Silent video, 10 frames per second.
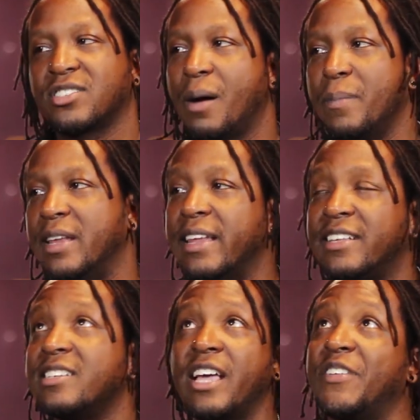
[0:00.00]
something
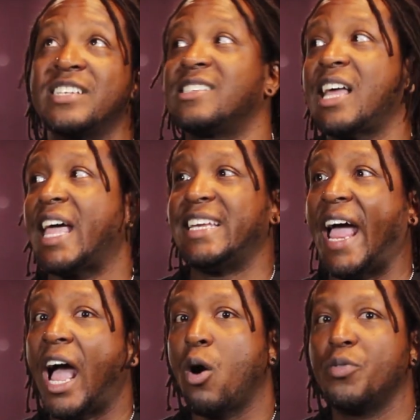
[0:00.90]
and if it doesn't sound like
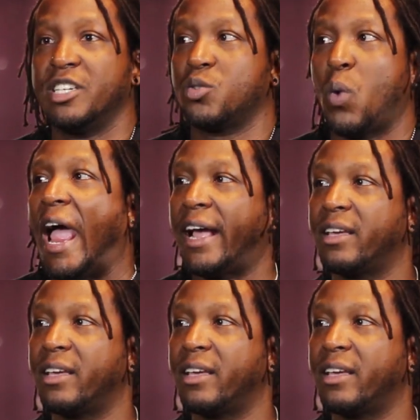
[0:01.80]
now, then it's whack.